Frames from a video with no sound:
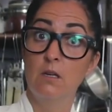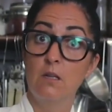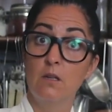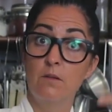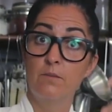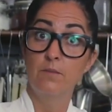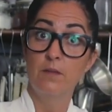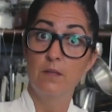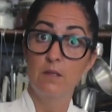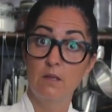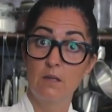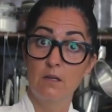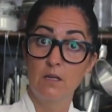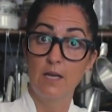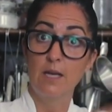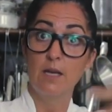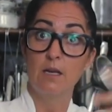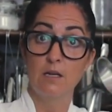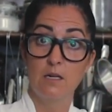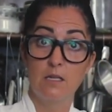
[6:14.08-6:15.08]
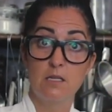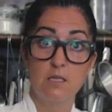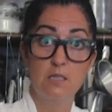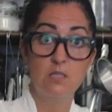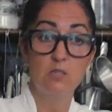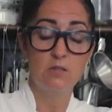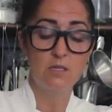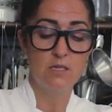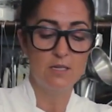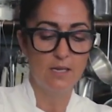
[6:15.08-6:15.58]
Yes. Yeah, it's
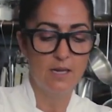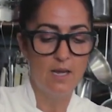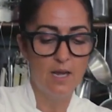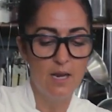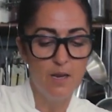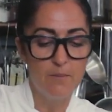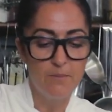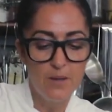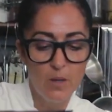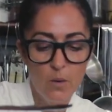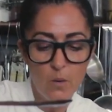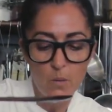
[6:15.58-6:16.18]
interesting, hey?